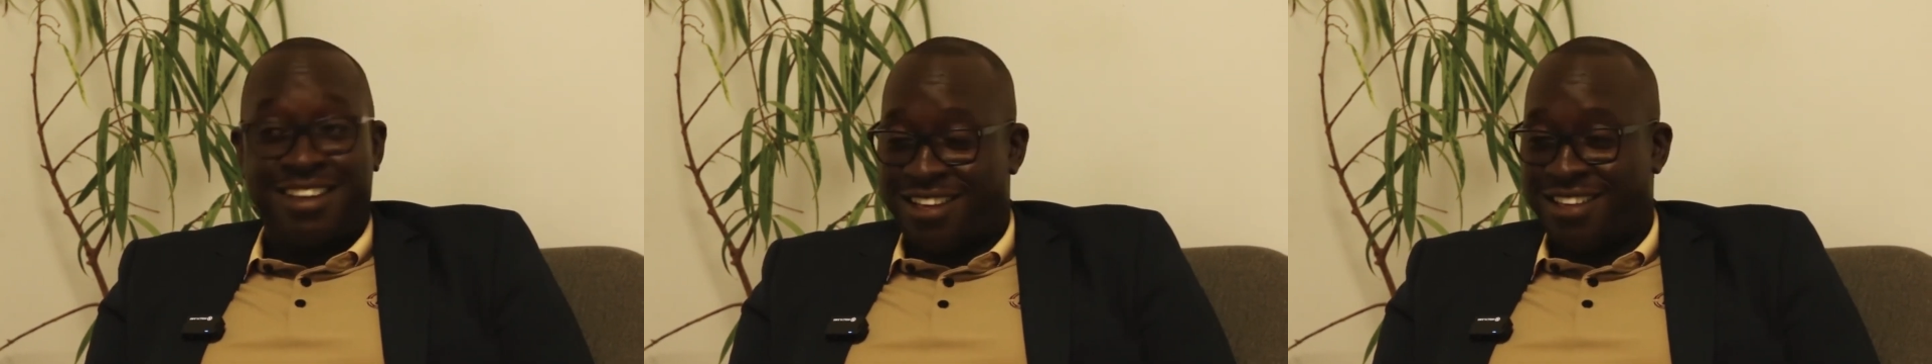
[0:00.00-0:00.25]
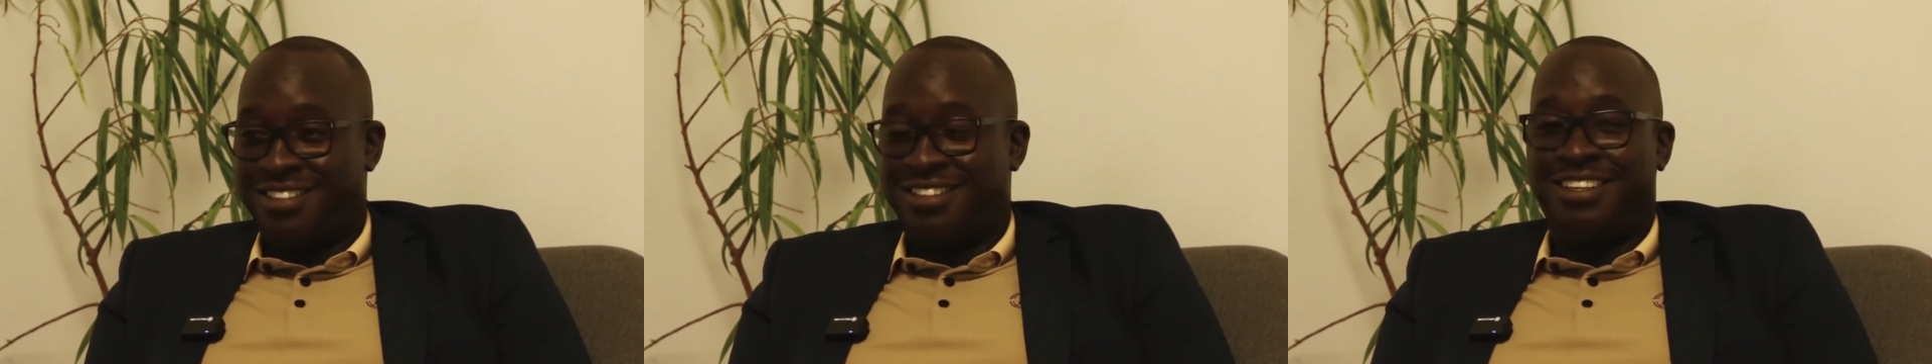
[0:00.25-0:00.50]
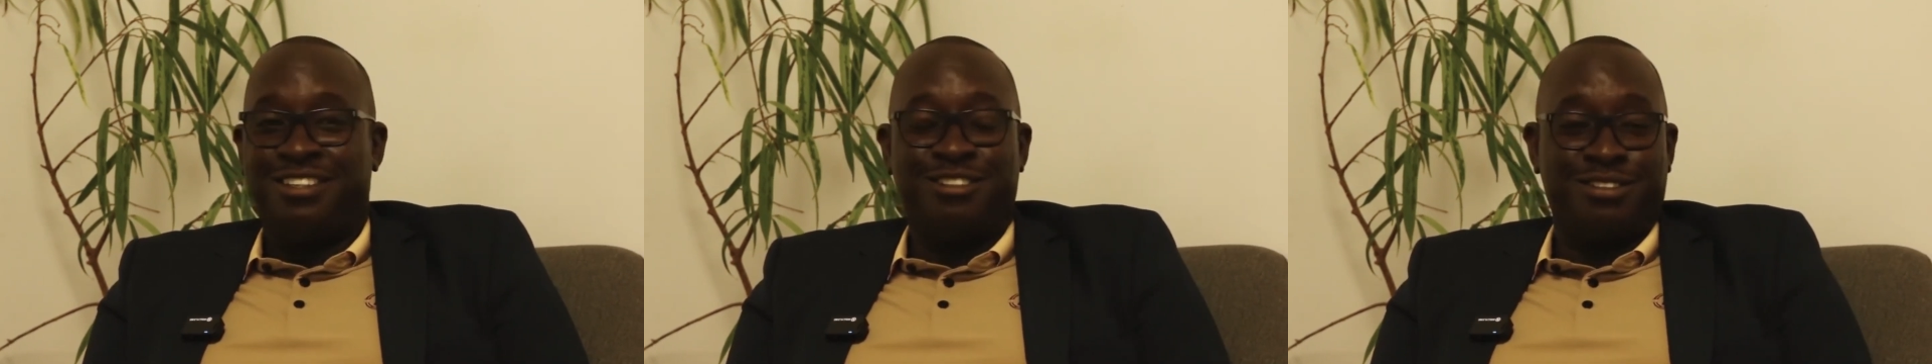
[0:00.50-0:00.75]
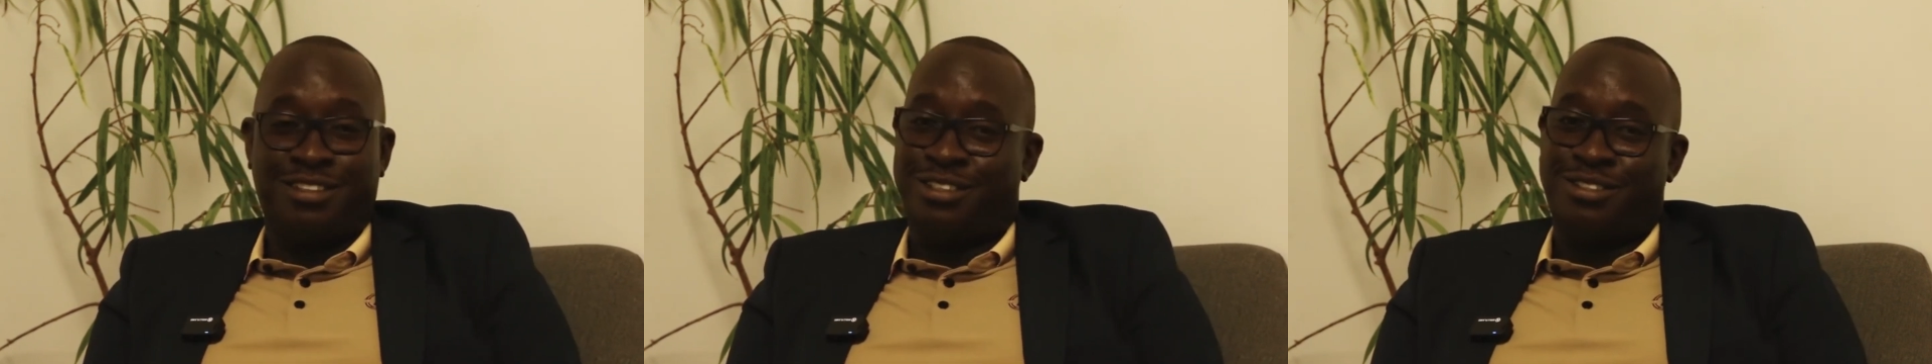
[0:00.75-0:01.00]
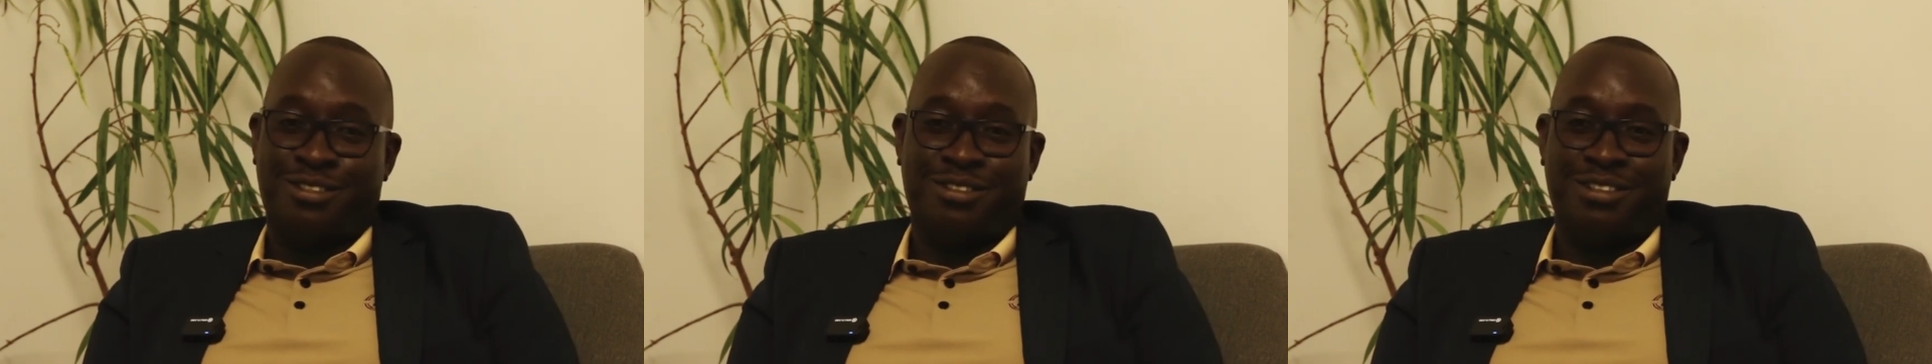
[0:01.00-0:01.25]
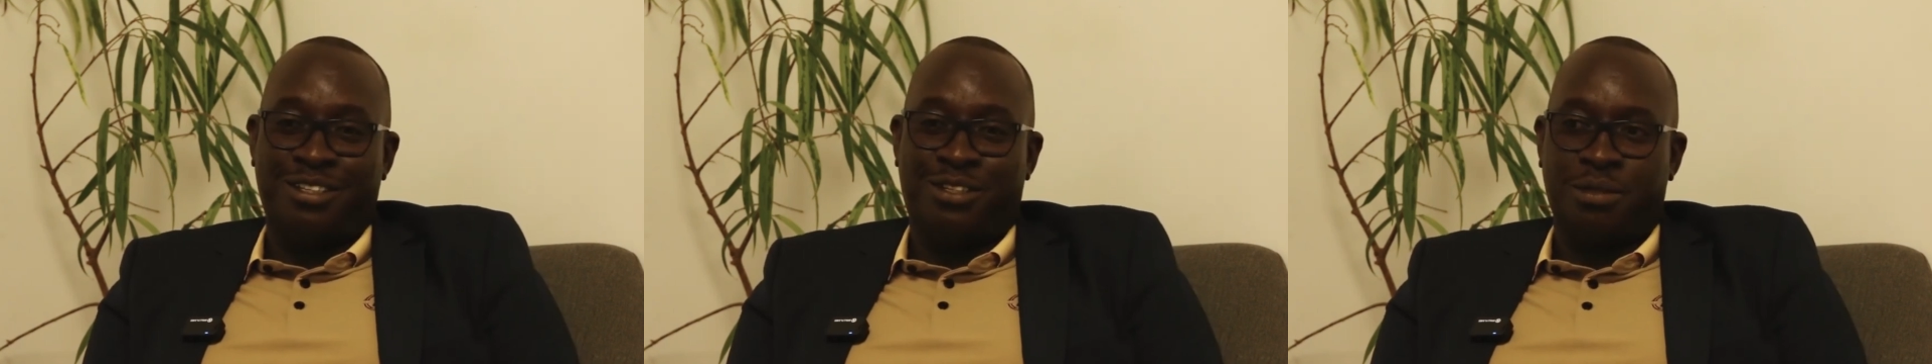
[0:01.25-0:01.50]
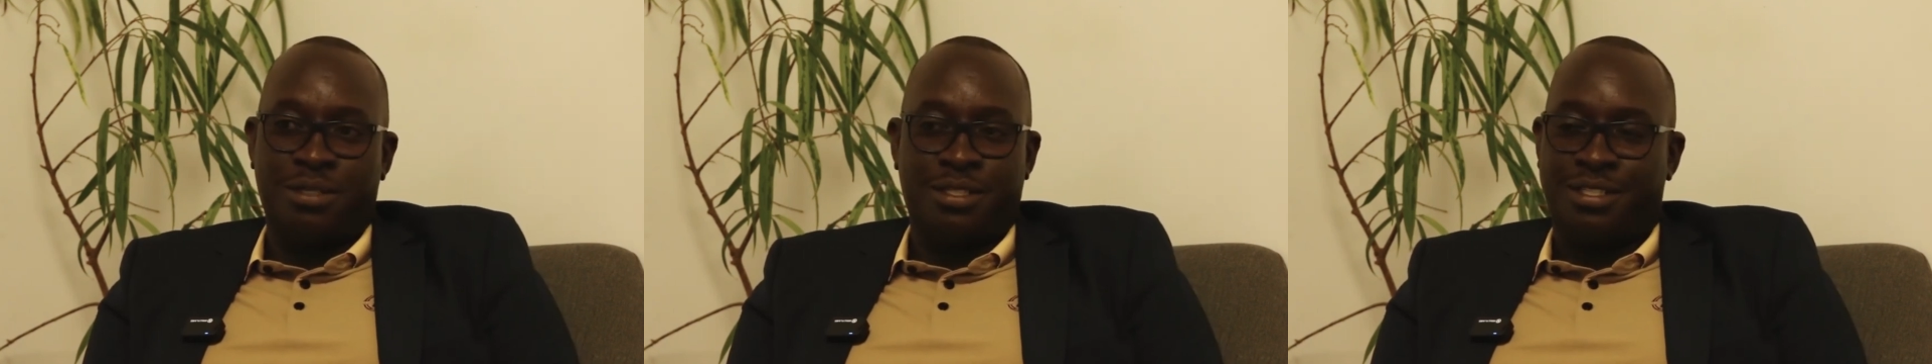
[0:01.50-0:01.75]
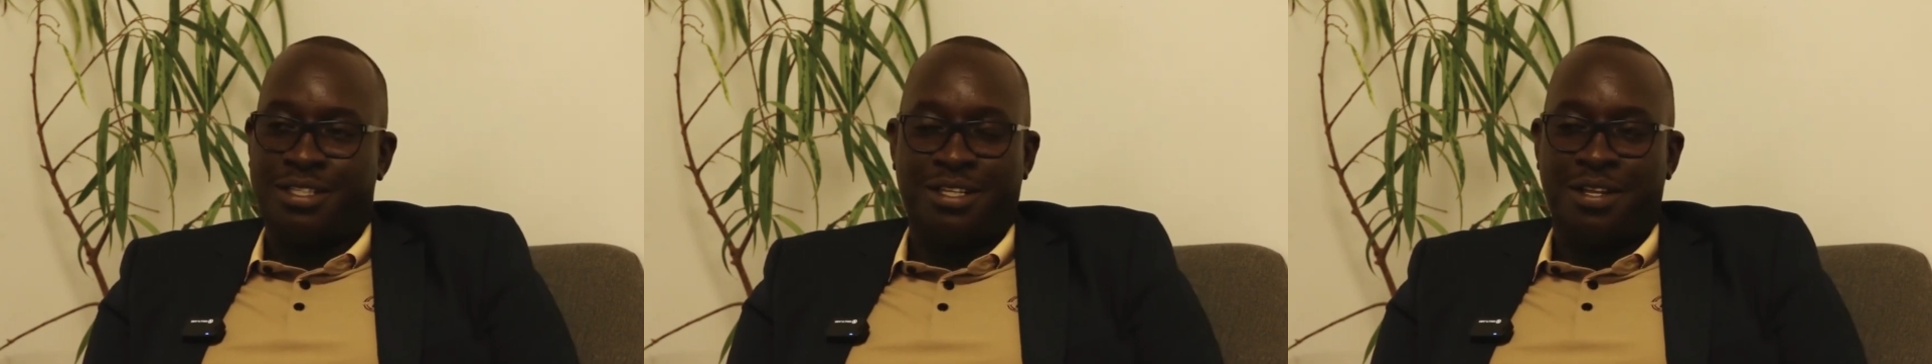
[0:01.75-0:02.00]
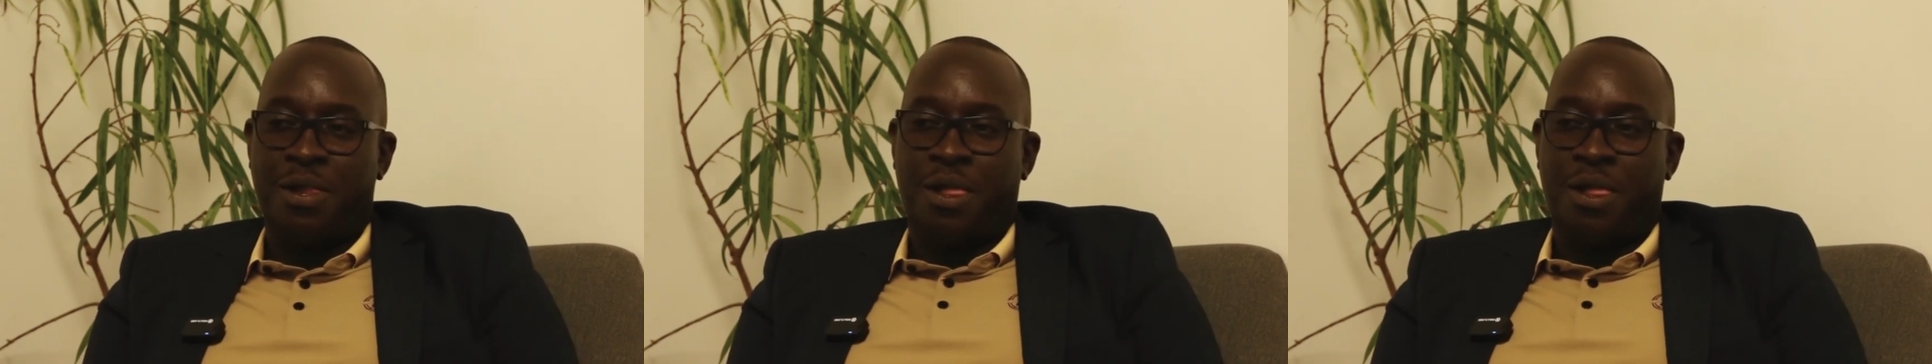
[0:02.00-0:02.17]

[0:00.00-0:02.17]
Yes, it was,